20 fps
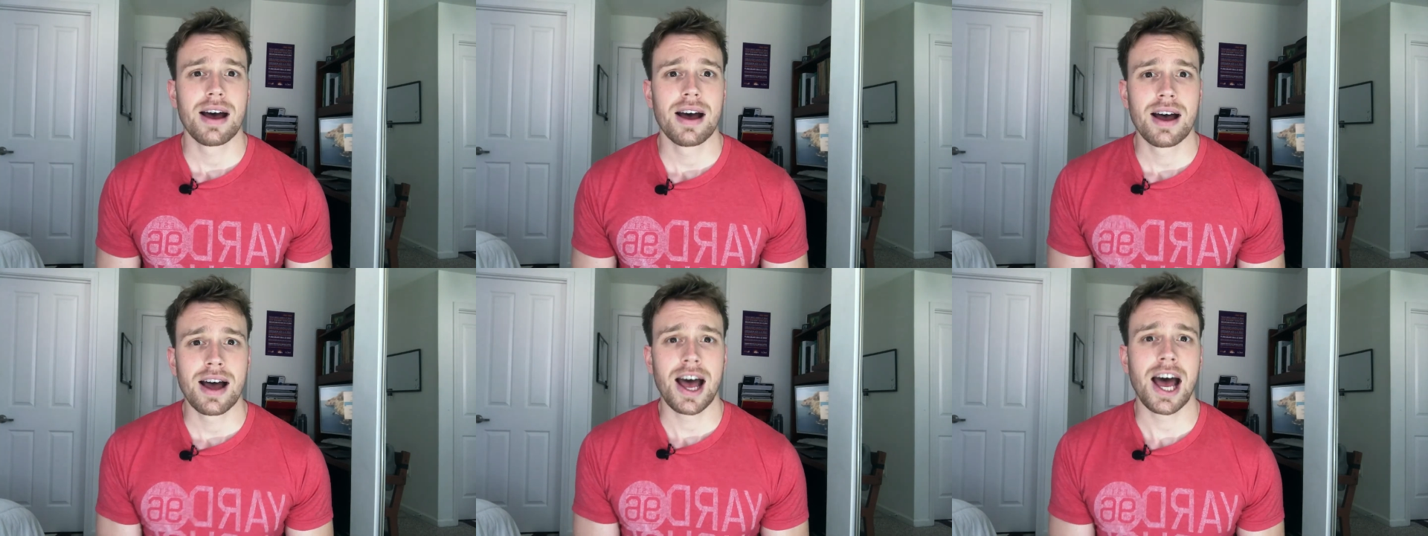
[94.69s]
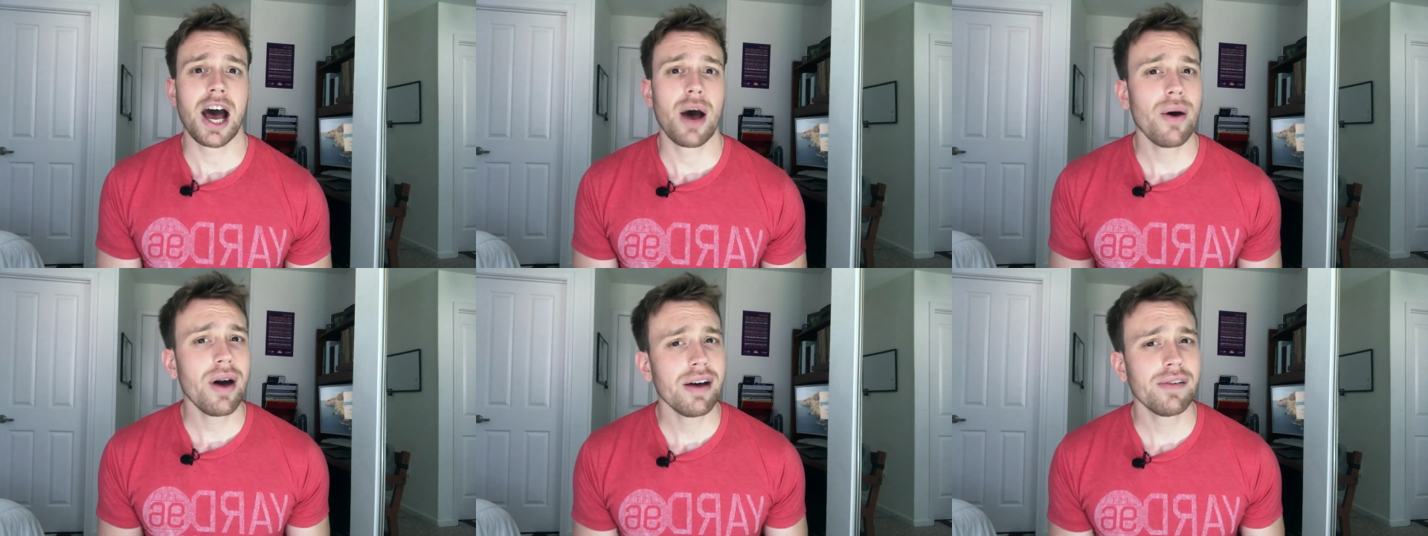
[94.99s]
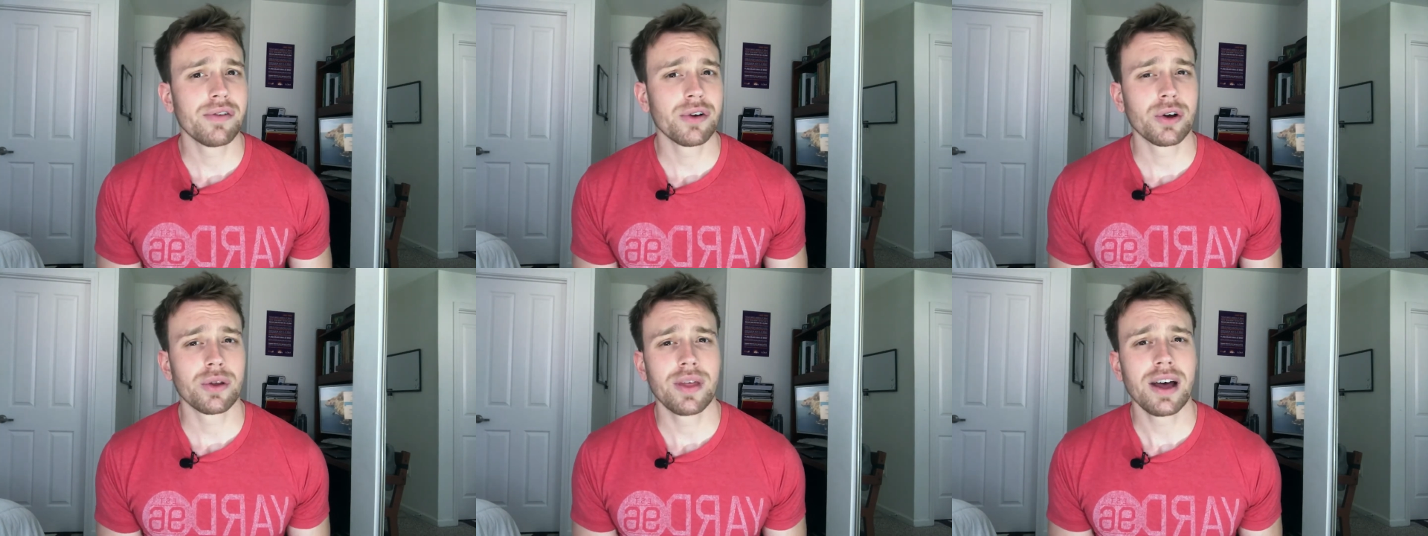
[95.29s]

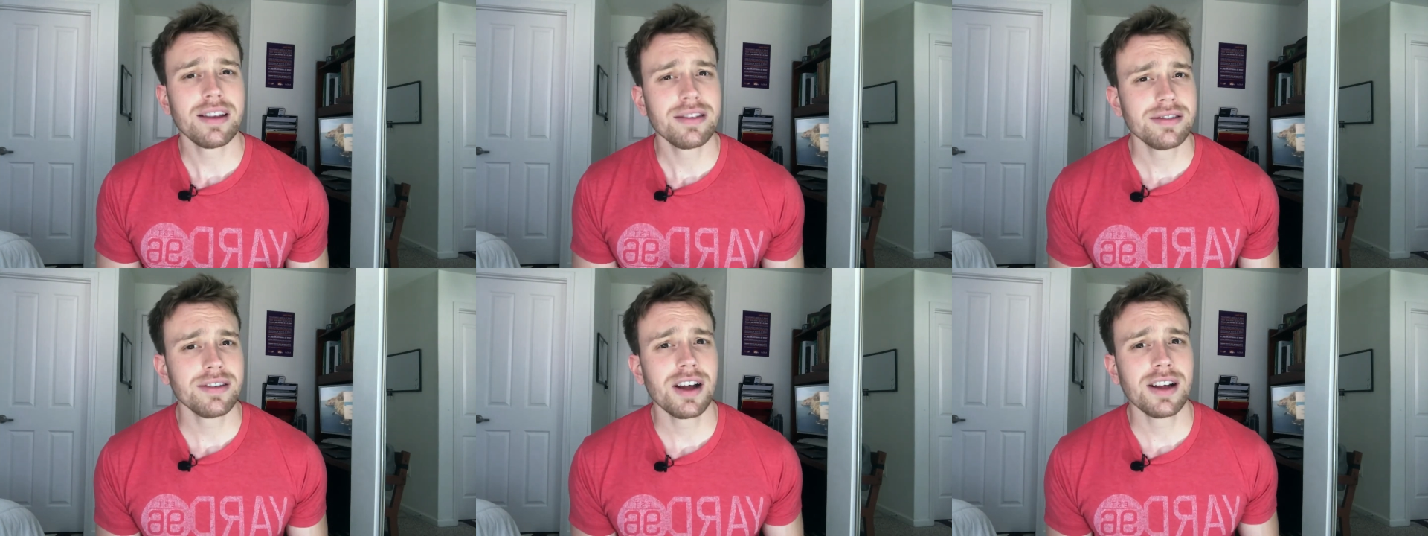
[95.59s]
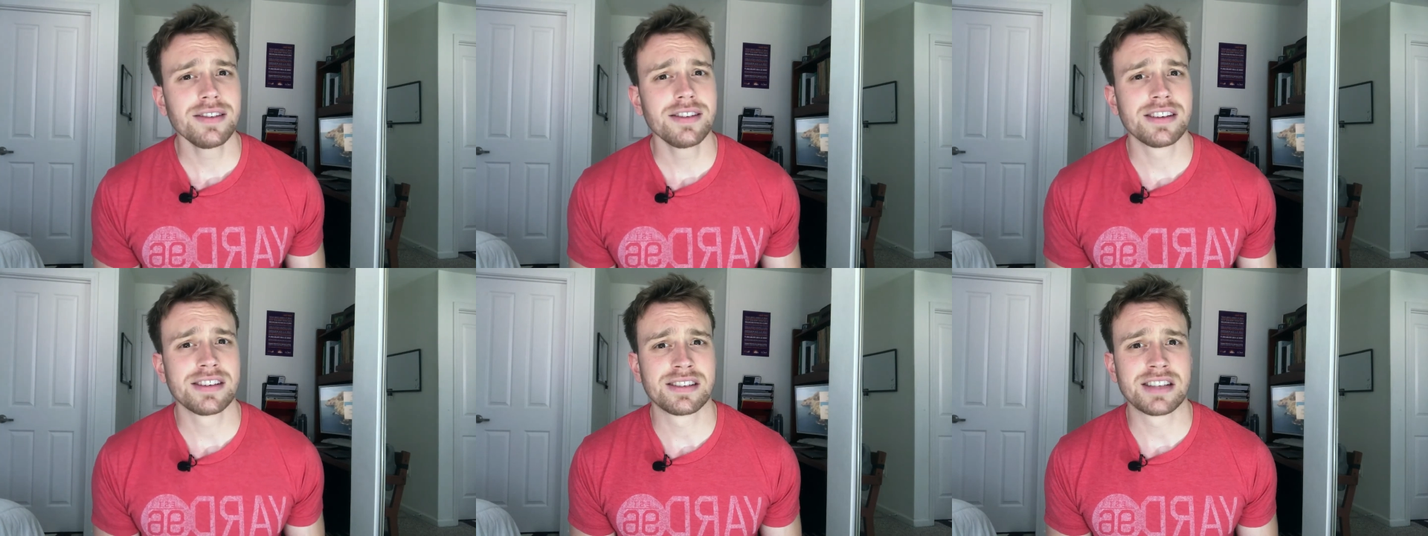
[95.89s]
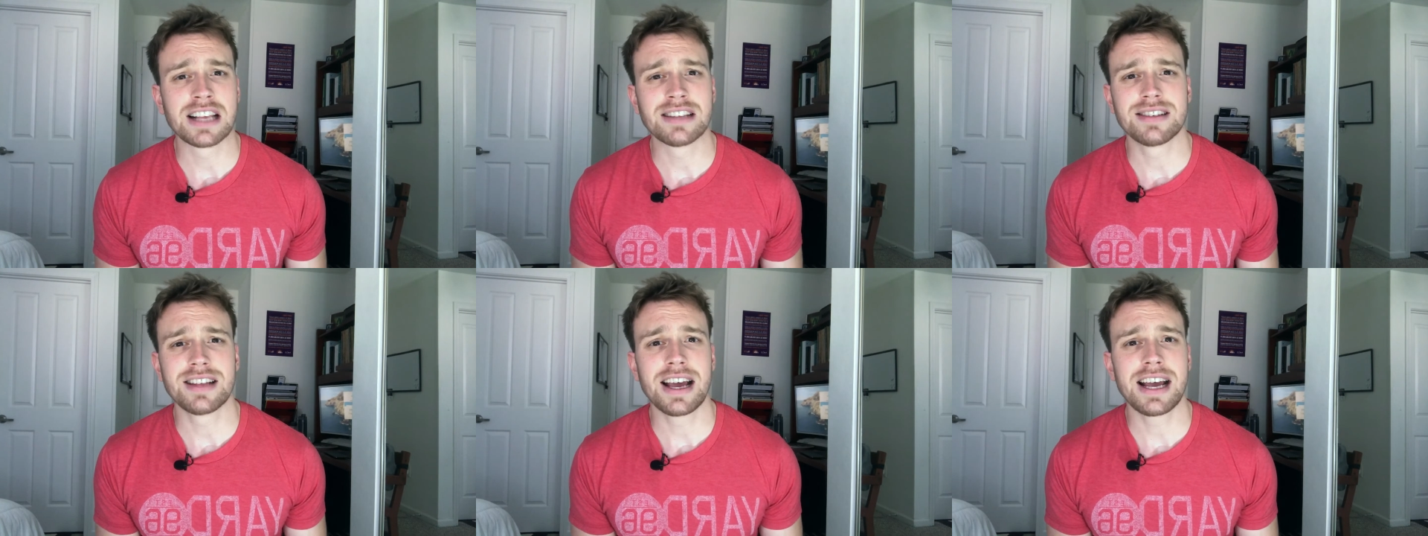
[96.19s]
However, that's not to
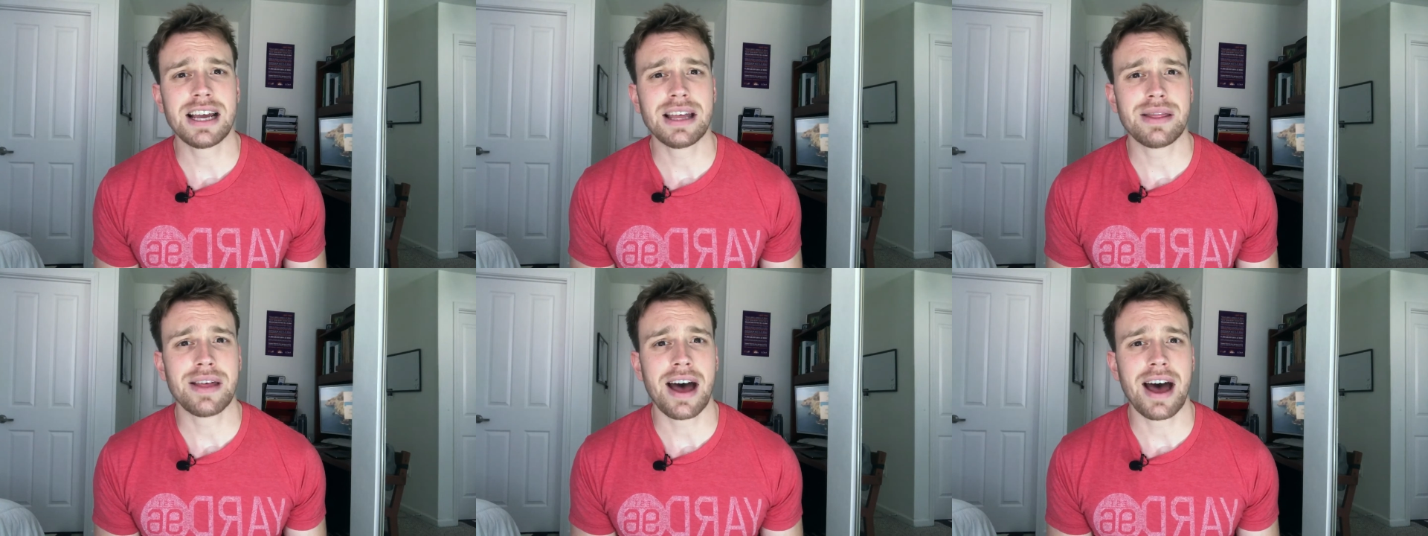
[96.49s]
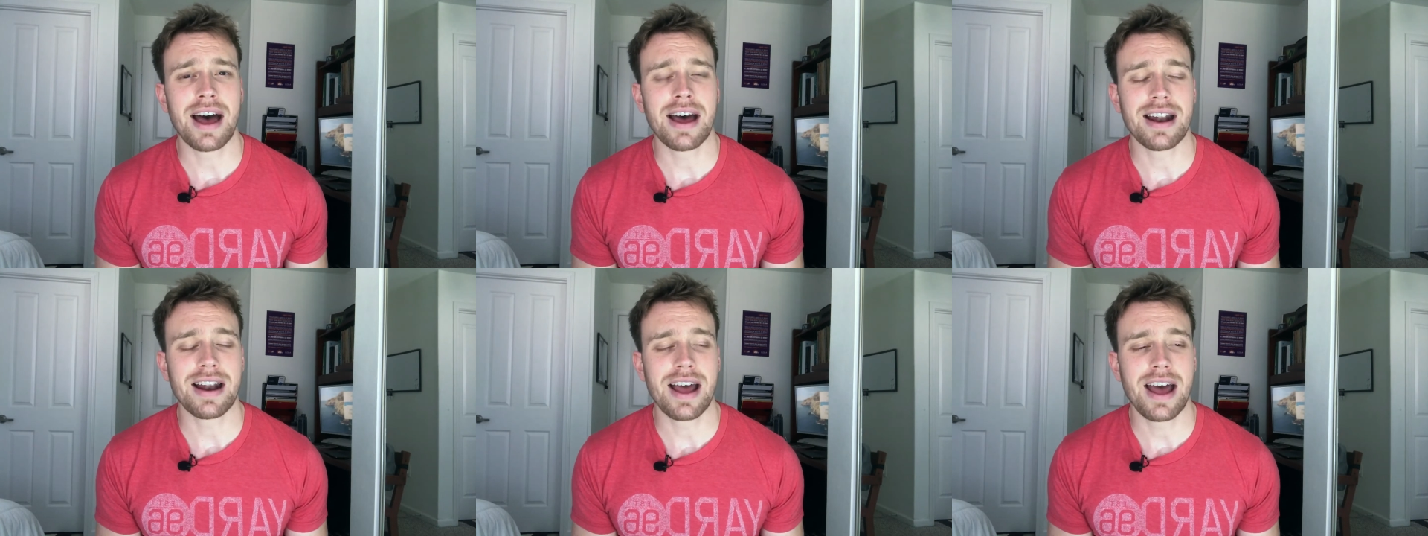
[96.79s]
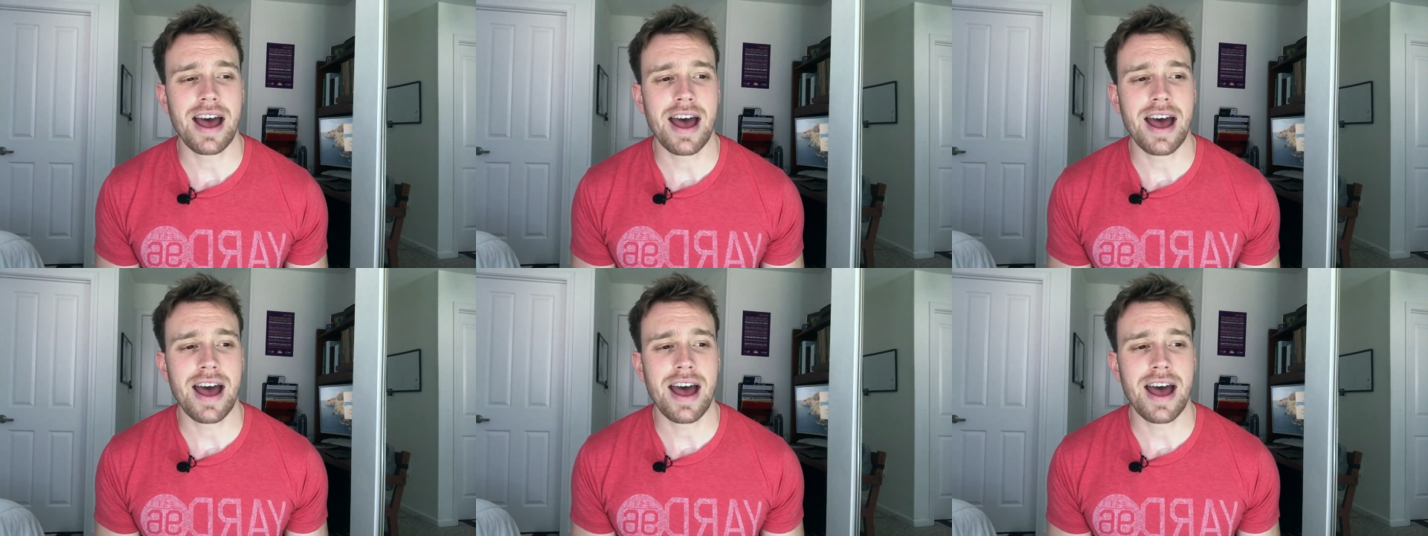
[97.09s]
say that